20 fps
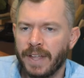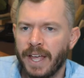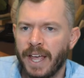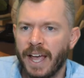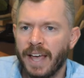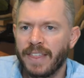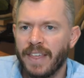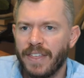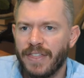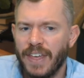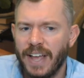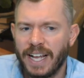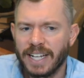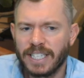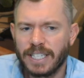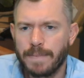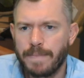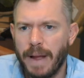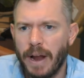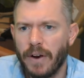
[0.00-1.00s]
And they think it's
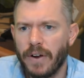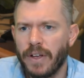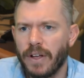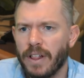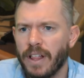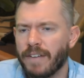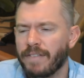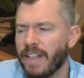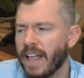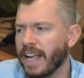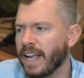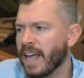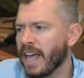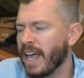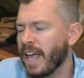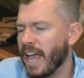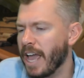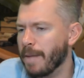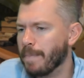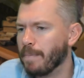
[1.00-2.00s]
the burial of like
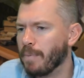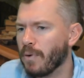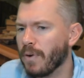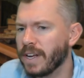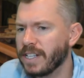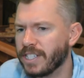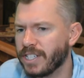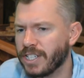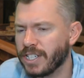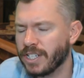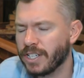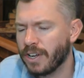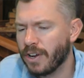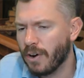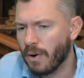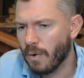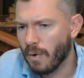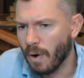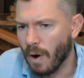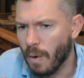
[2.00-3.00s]
a prince
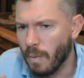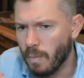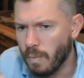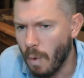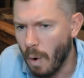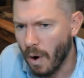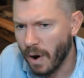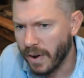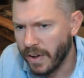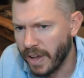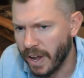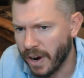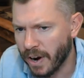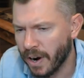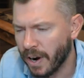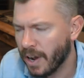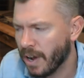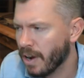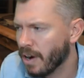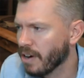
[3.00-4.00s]
or a
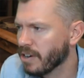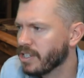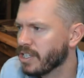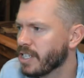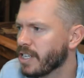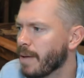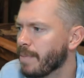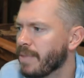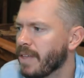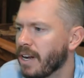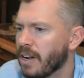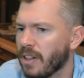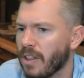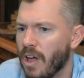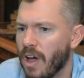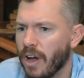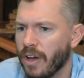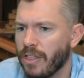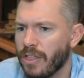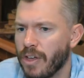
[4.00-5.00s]
warrior or something
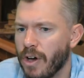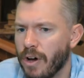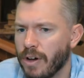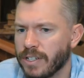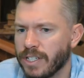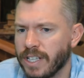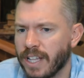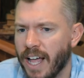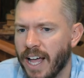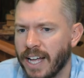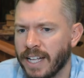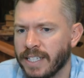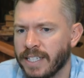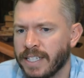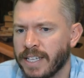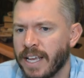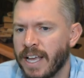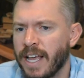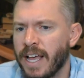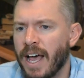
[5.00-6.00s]
along those
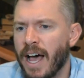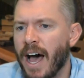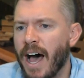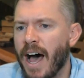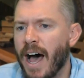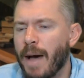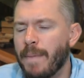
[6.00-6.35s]
lines uh,